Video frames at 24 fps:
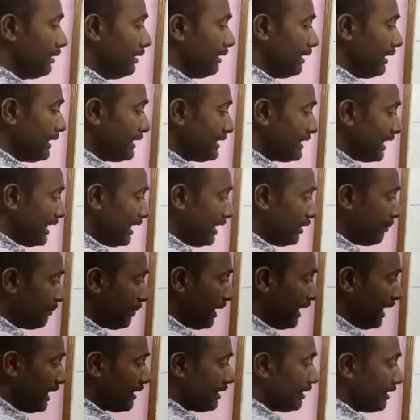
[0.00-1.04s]
result
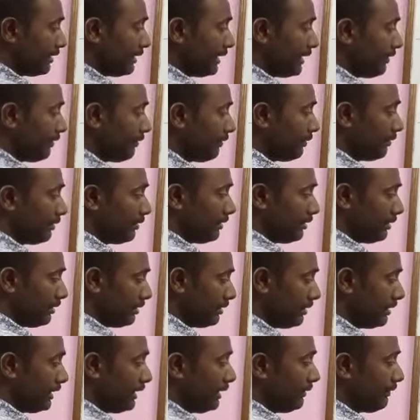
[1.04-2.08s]
part, the
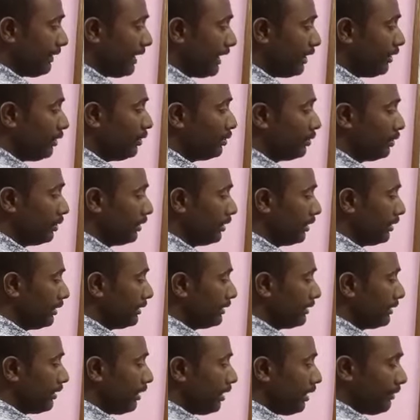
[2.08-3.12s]
value
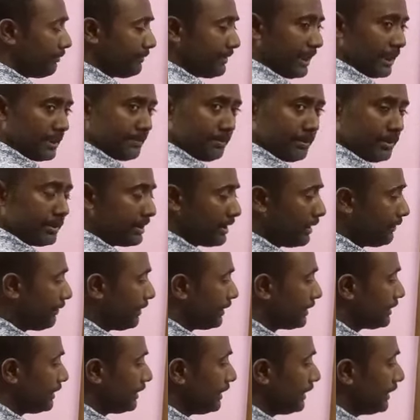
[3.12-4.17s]
of the exponential
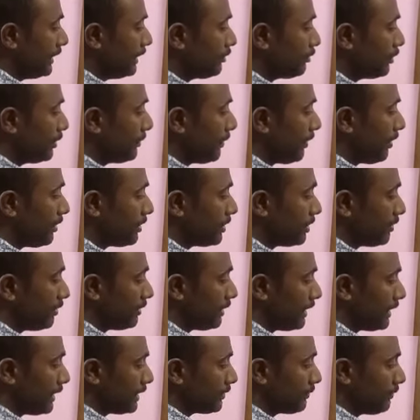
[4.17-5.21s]
function e to the power 0,
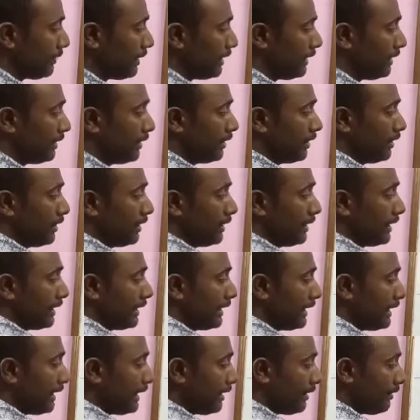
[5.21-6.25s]
that is 1,
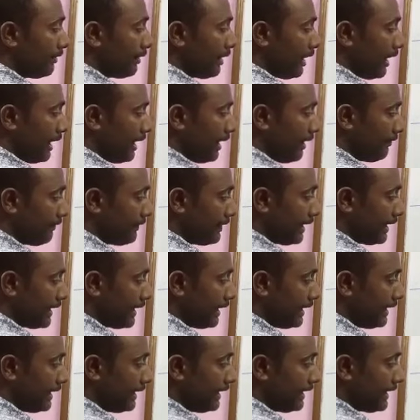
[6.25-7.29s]
here I have
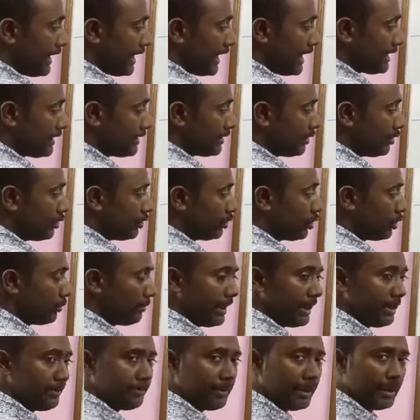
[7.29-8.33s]
taken it as
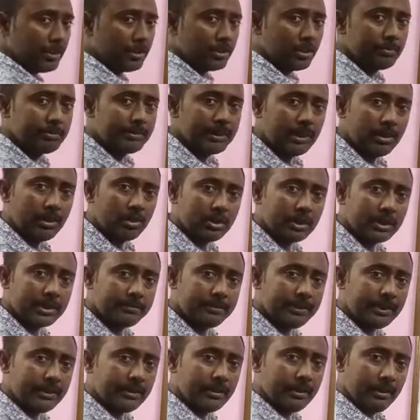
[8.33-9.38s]
domain part of the
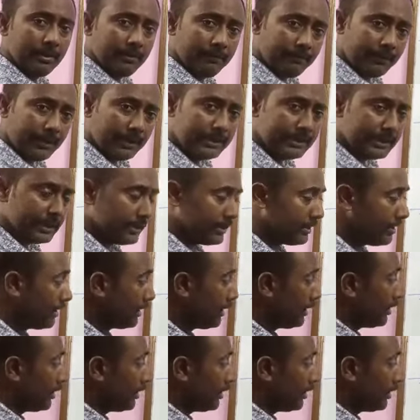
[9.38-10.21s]
logarithmic function.